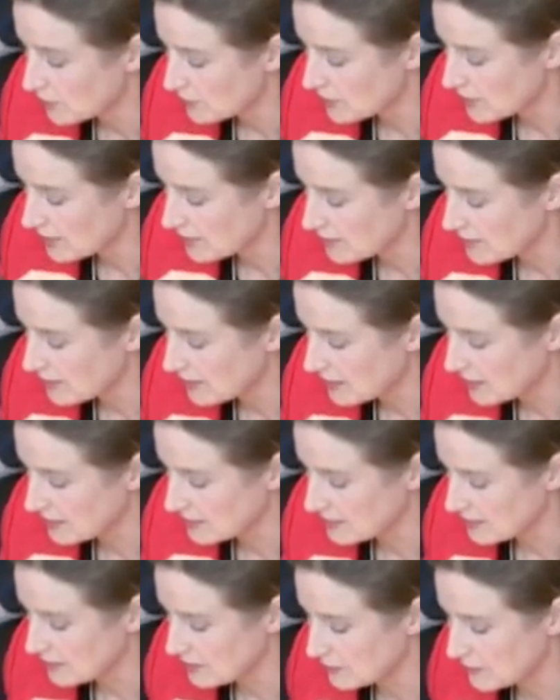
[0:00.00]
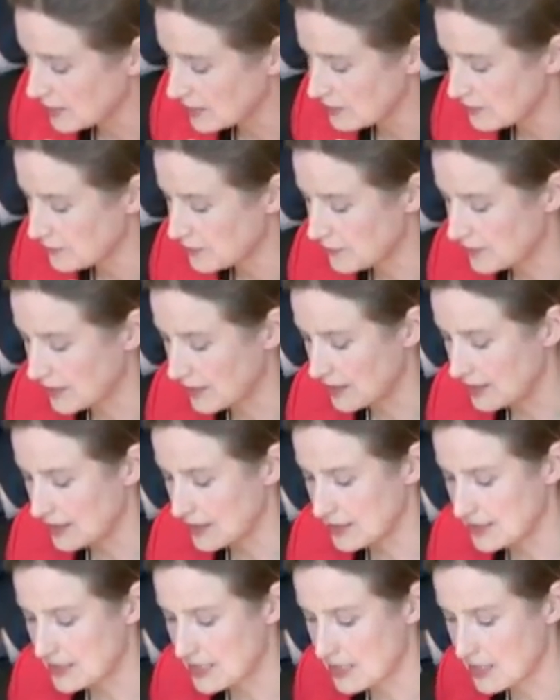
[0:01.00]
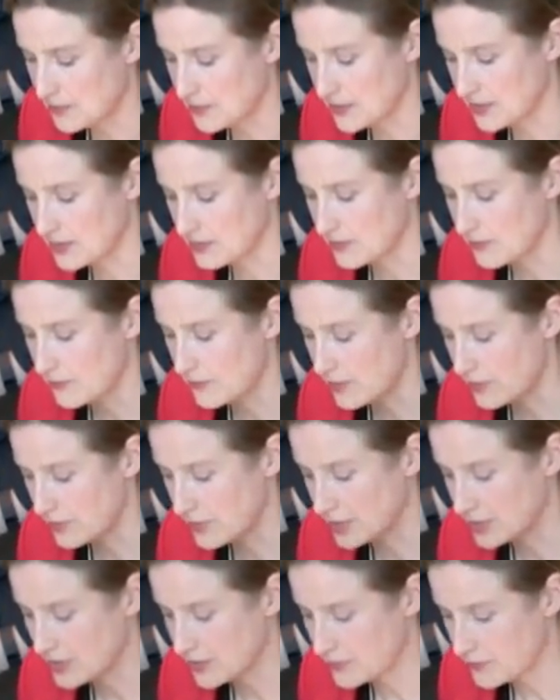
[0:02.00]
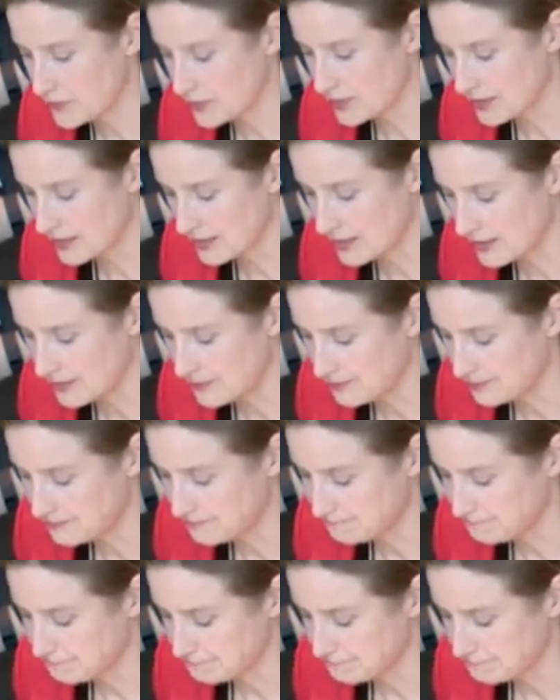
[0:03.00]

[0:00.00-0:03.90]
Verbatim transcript: On the other hand, in Vattenfall, it happened very differently.